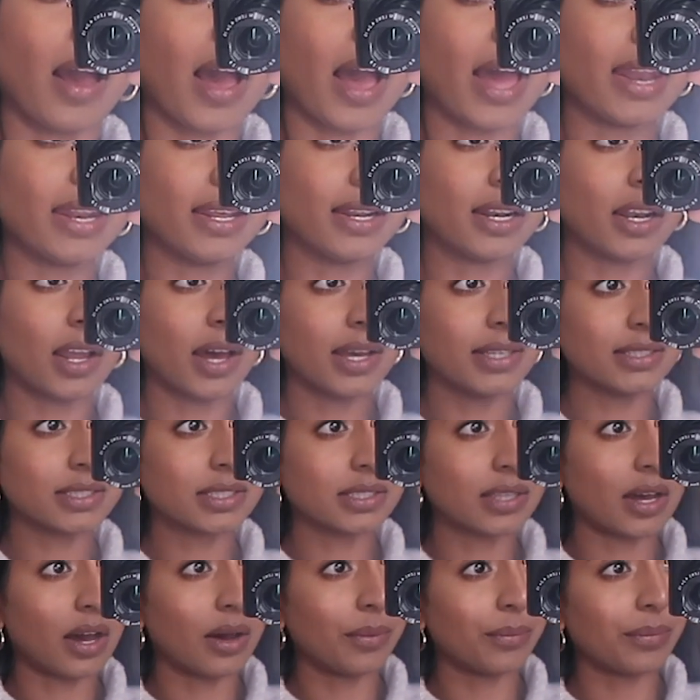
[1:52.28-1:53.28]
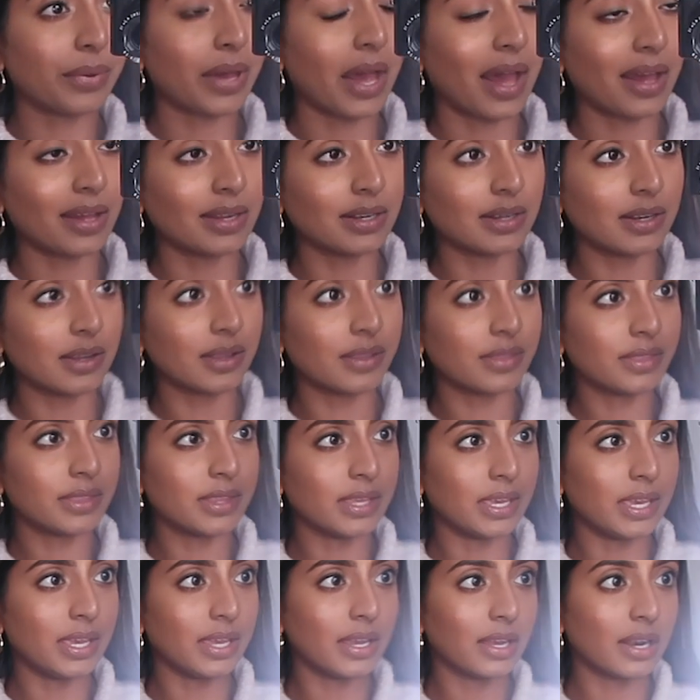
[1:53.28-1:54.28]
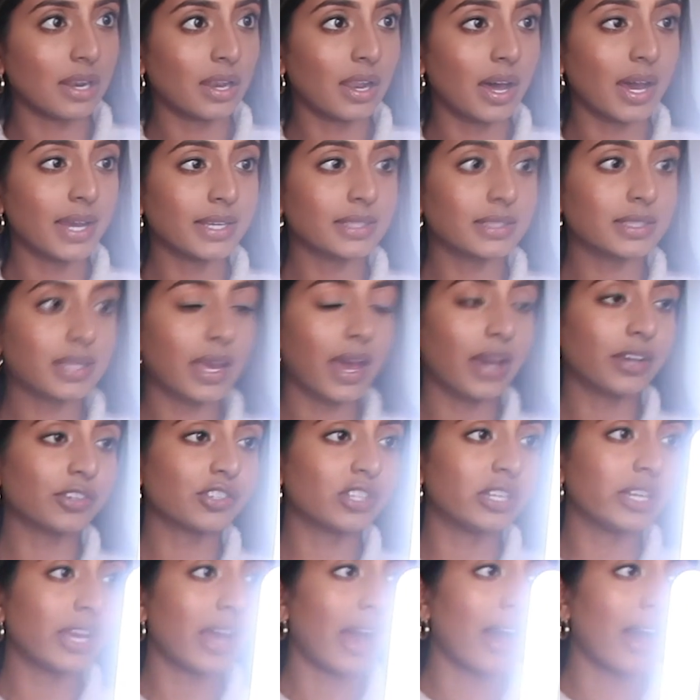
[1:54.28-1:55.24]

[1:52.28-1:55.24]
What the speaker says: and it lights up, and the lights actually